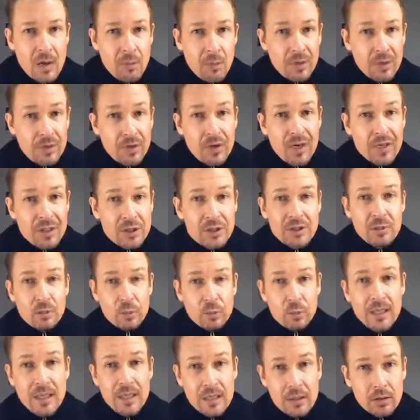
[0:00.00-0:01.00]
but they're actually
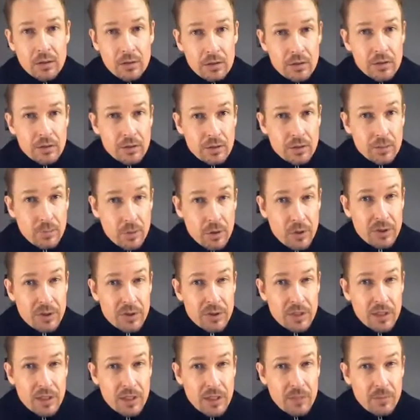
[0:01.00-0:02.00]
real to the
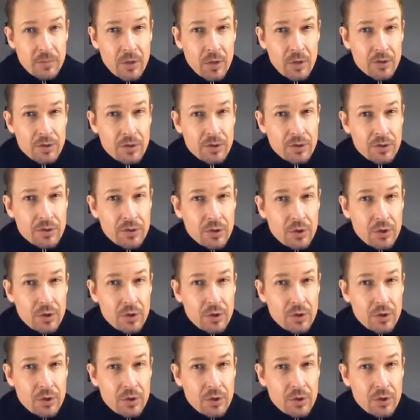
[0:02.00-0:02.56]
person in hypnosis.